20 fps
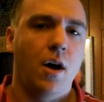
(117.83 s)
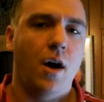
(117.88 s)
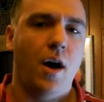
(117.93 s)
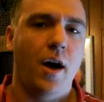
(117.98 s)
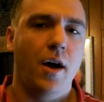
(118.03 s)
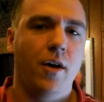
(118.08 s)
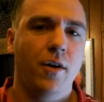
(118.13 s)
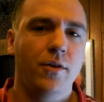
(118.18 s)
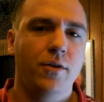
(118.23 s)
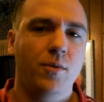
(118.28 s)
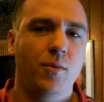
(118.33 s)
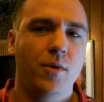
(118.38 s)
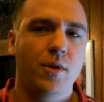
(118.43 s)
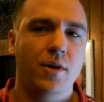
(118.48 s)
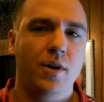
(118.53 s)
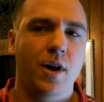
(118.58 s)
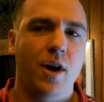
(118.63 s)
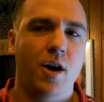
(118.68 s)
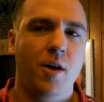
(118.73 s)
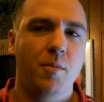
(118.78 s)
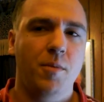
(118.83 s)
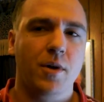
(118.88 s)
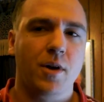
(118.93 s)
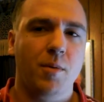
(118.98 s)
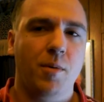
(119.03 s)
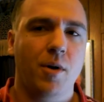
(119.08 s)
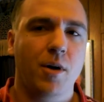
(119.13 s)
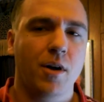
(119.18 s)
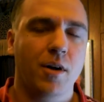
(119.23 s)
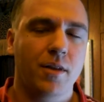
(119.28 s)
I also wonder how big a
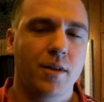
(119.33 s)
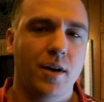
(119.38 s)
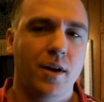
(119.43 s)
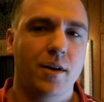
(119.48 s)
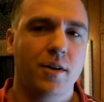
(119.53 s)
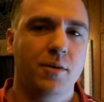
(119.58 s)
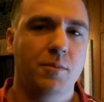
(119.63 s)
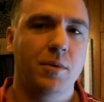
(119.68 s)
part of that is